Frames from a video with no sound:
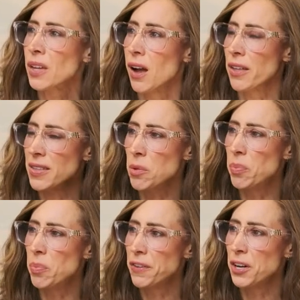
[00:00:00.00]
uh, I think a
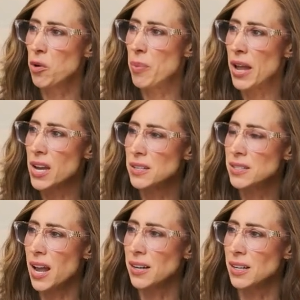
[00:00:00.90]
bifido
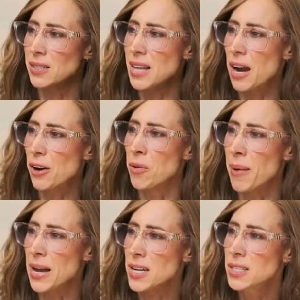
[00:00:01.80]
based, and a
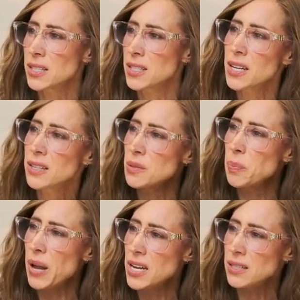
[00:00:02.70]

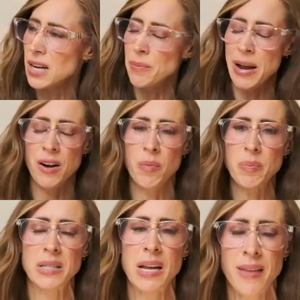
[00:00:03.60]
Saccharomyces based. I might not
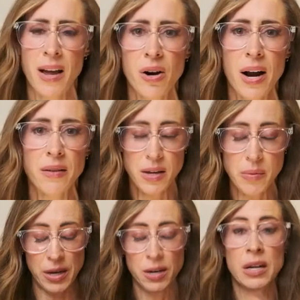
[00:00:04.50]
be saying that correctly,
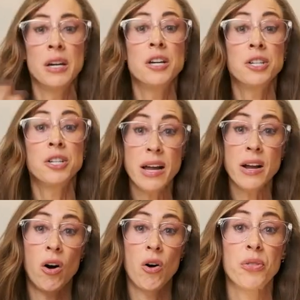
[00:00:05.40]
but
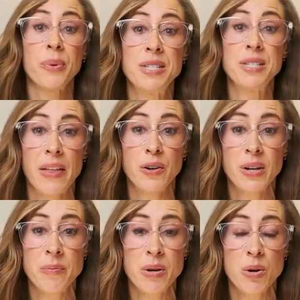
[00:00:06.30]
taking all three
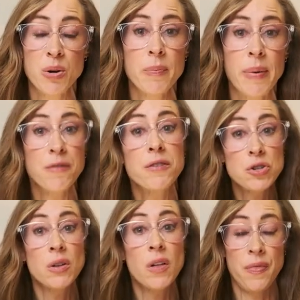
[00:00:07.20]
together can be really
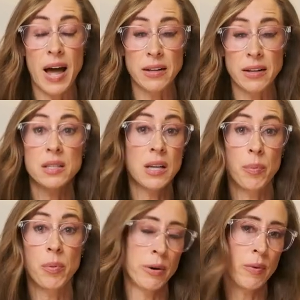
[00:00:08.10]
beneficial, and that's the
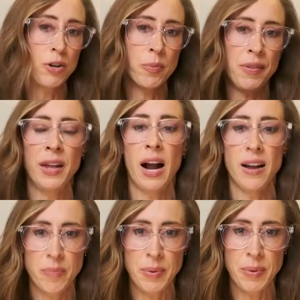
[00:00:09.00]
supplement regimen that
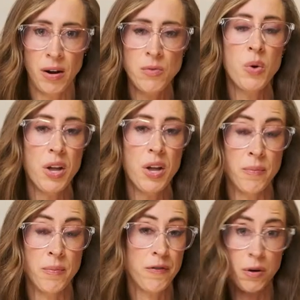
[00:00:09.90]
I've been on with
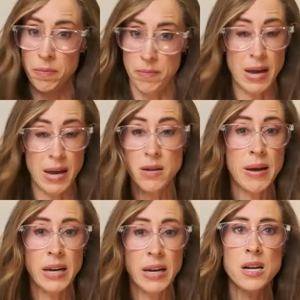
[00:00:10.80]
him for many,
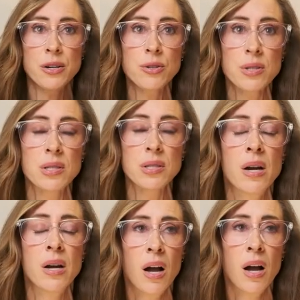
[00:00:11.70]
many years.
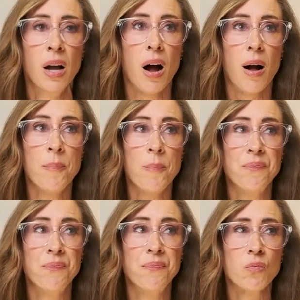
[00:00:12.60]

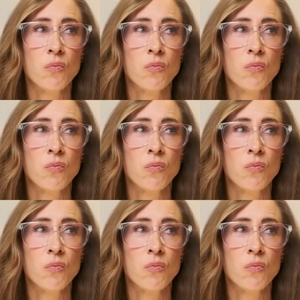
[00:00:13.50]
Um,